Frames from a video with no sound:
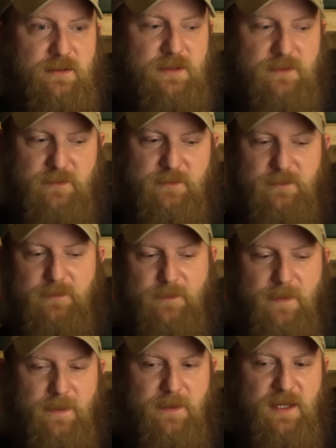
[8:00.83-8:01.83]
You know,
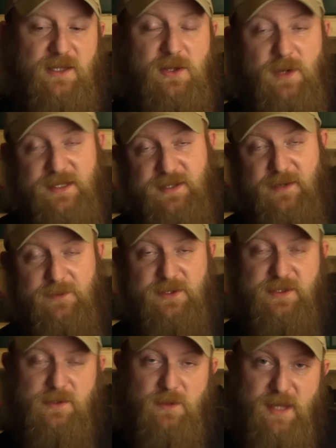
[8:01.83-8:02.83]
the U.S.
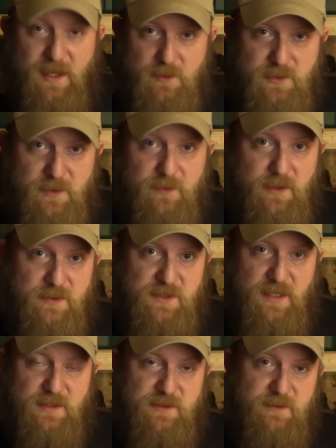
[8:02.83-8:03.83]
efforts to counter those
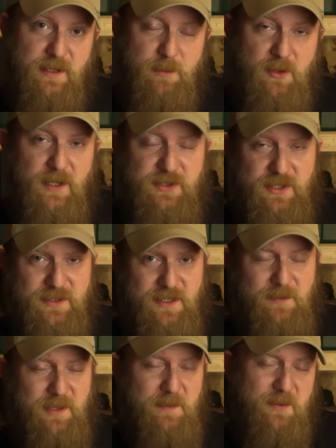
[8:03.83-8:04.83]
kinds of operations could be